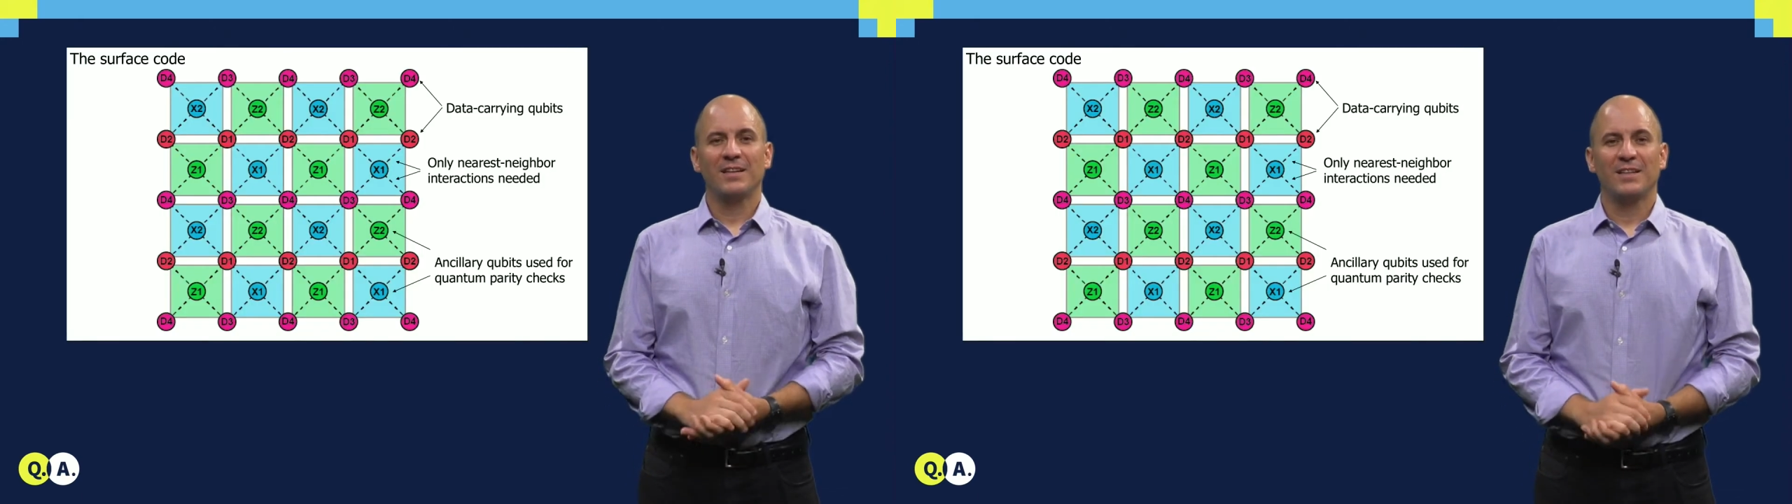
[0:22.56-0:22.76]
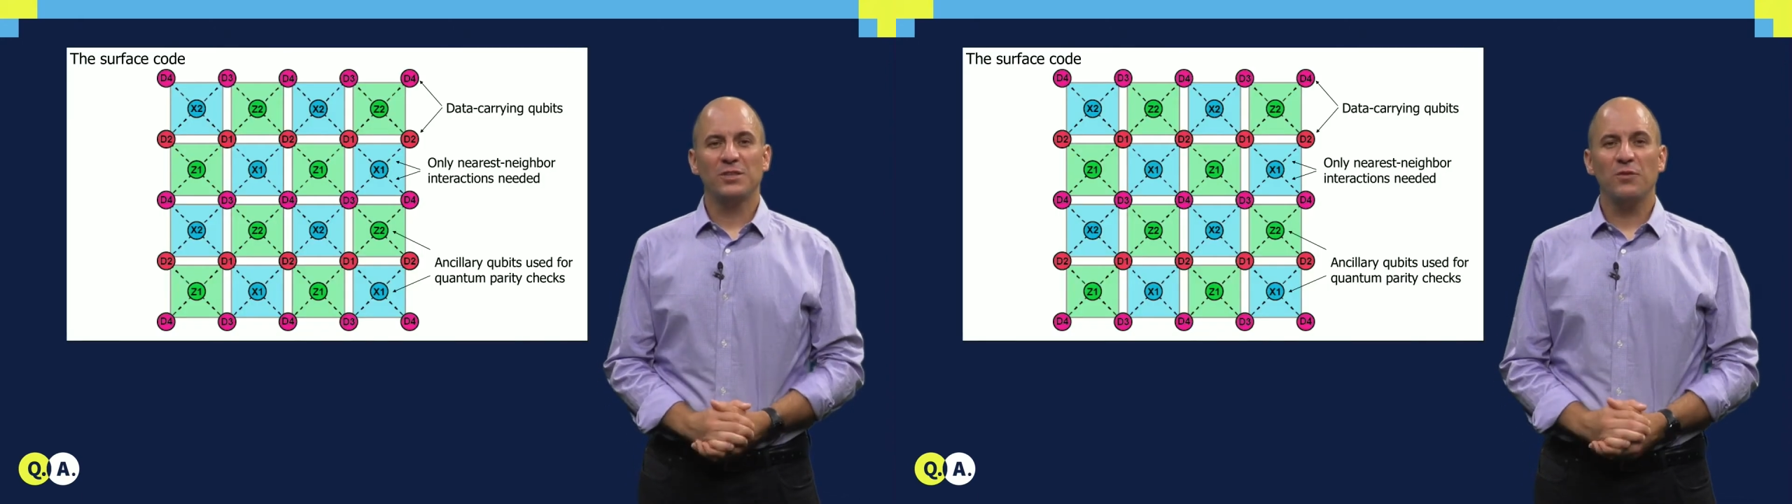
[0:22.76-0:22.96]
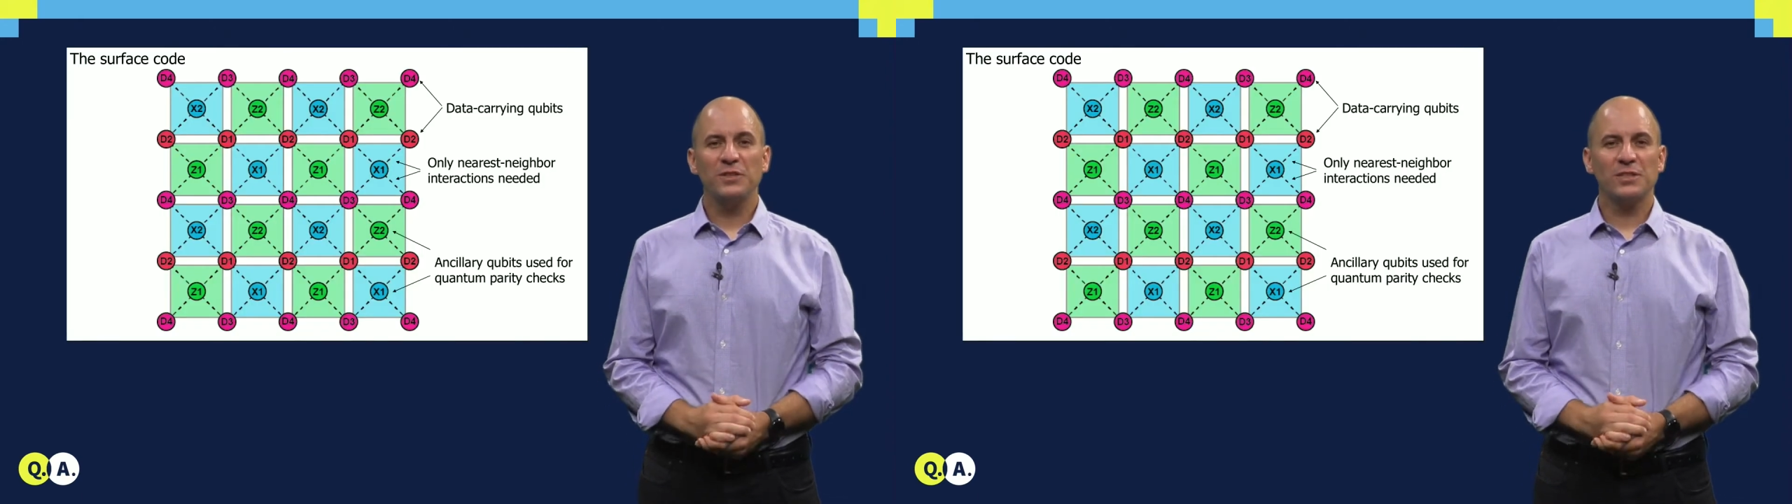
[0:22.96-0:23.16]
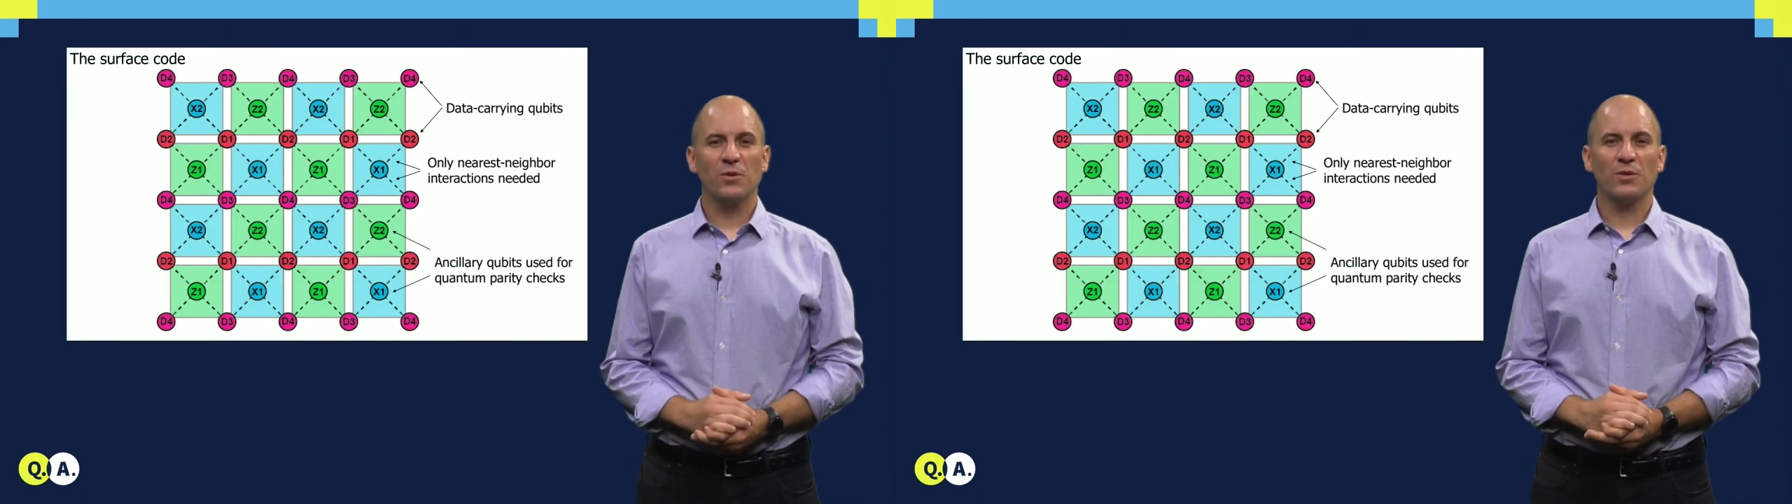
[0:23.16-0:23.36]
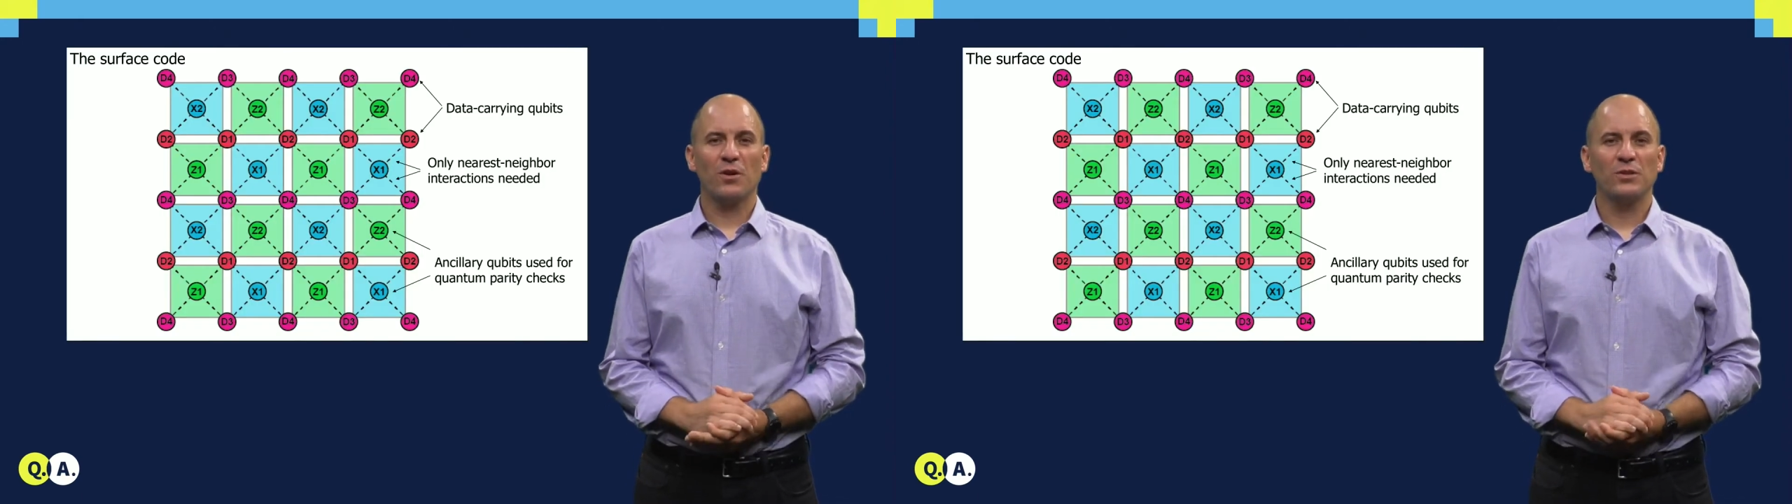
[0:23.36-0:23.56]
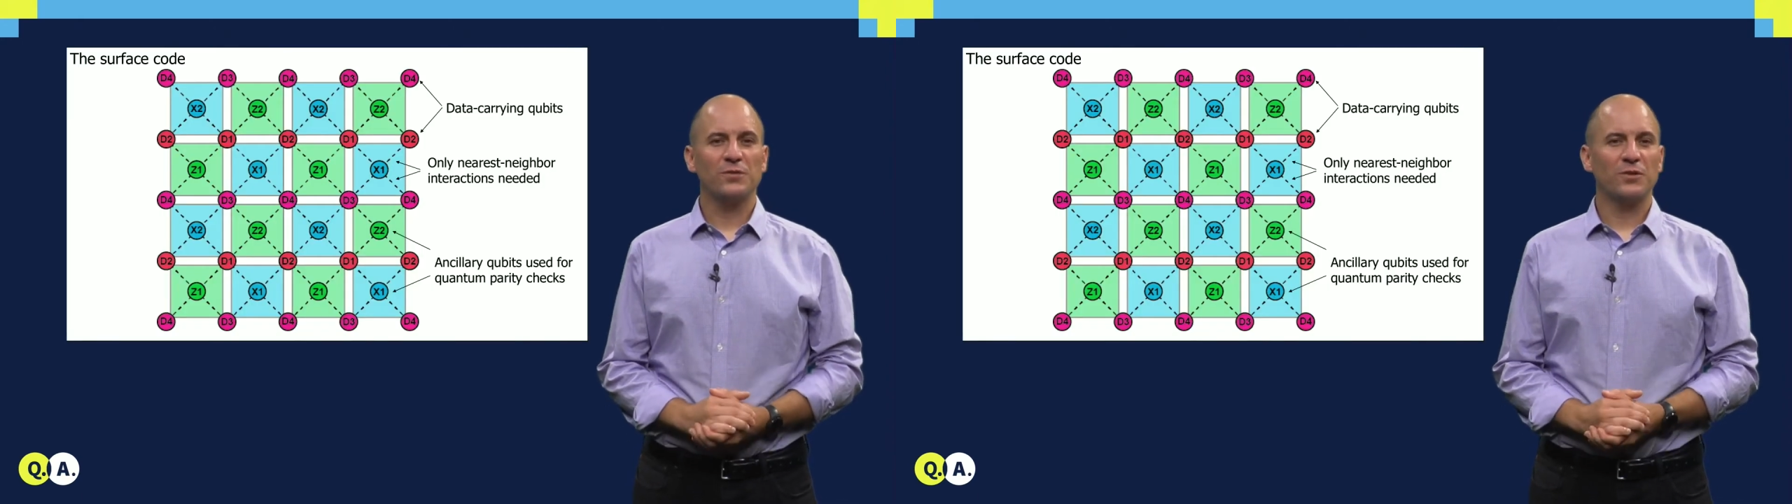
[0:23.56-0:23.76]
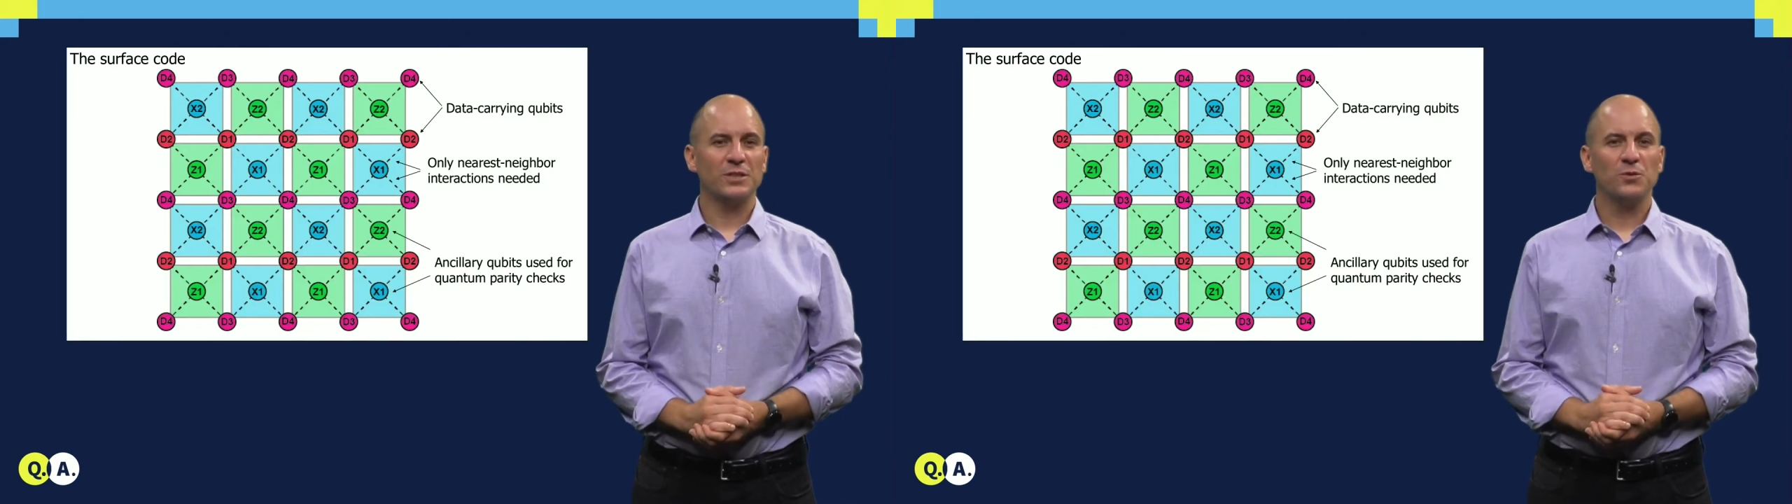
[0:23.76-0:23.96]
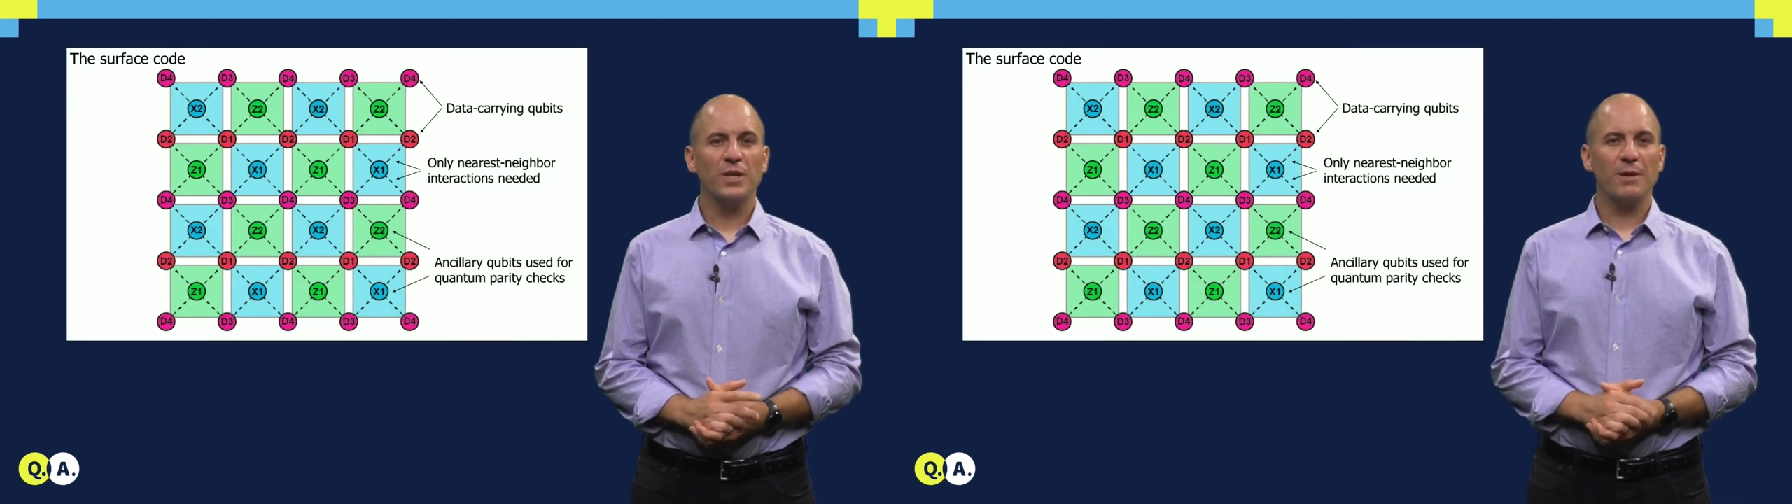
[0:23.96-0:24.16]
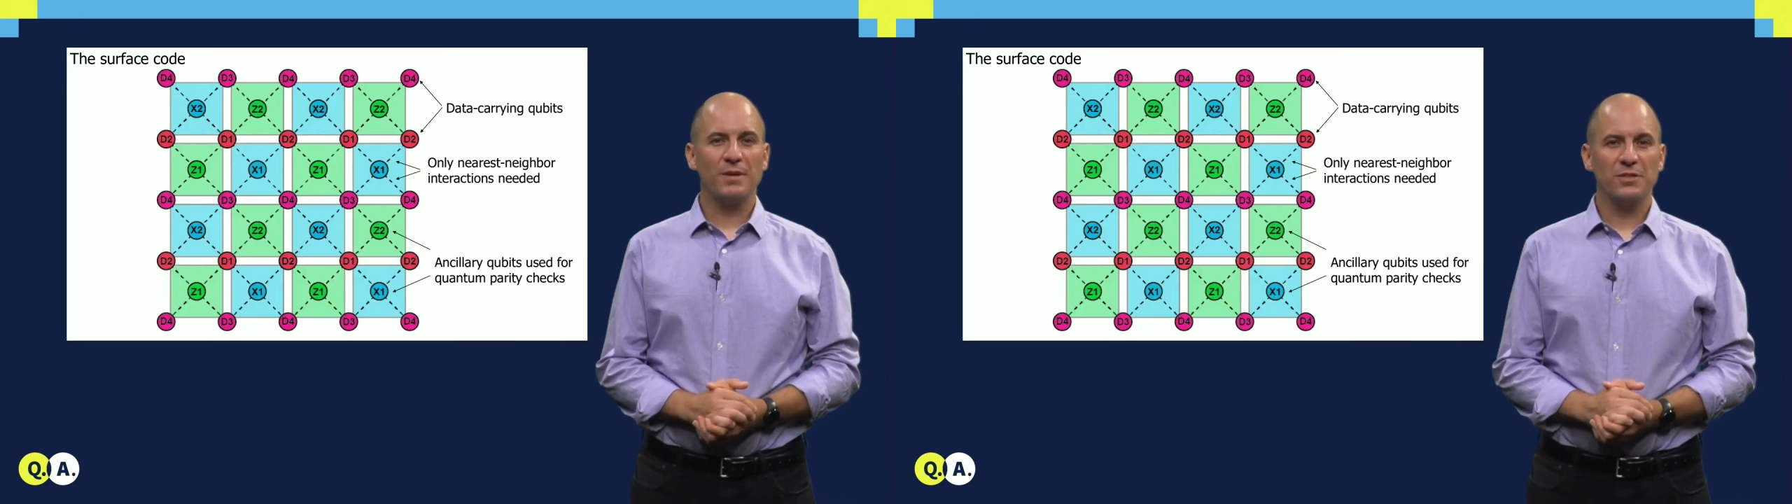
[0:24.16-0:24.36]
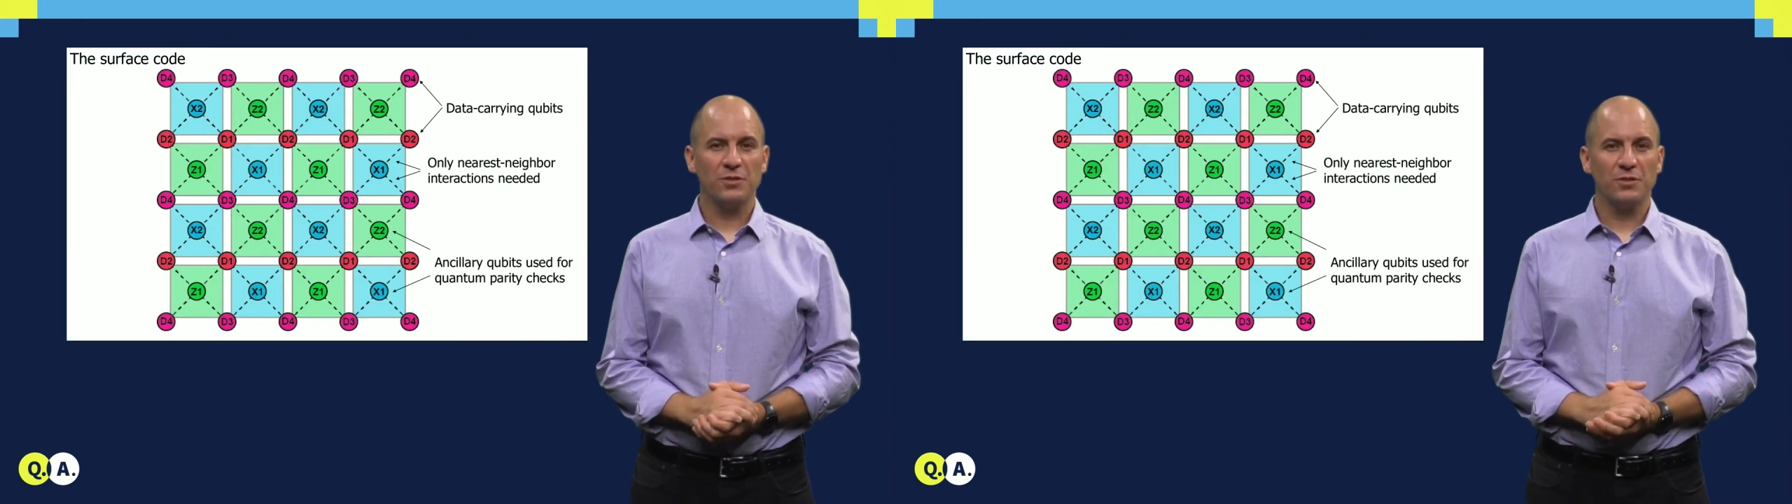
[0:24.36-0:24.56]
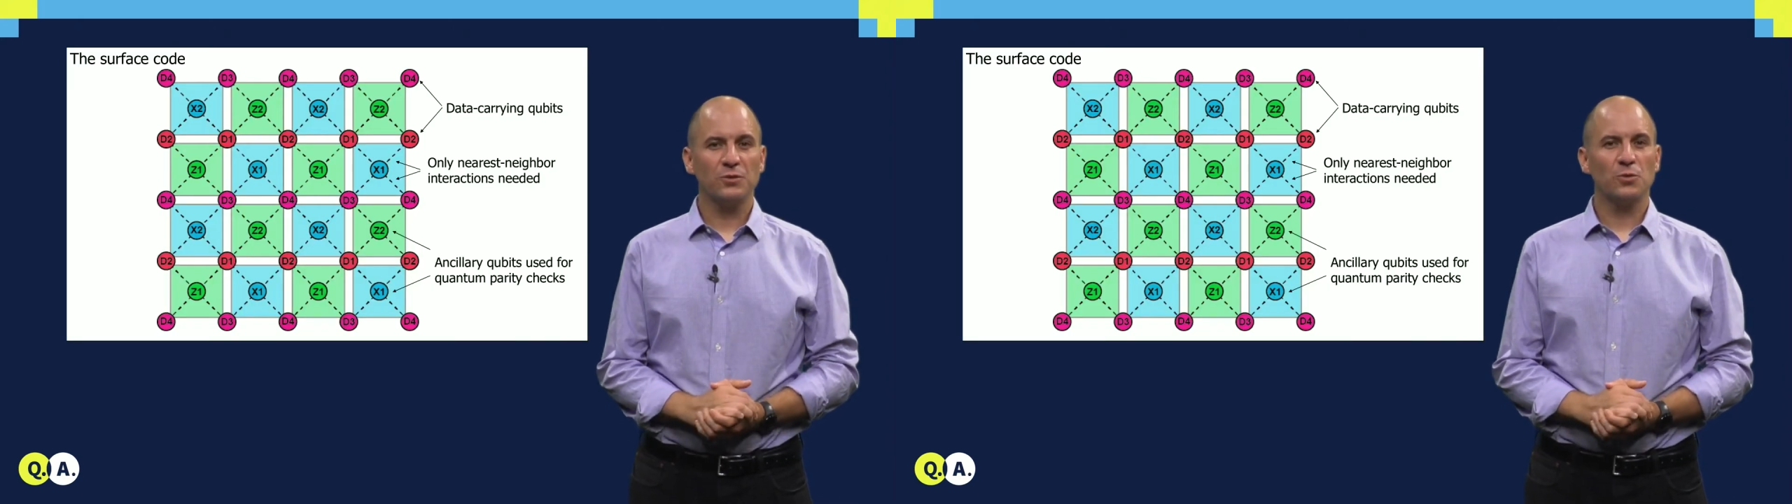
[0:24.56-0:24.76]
Surface Code calls for a two-dimensional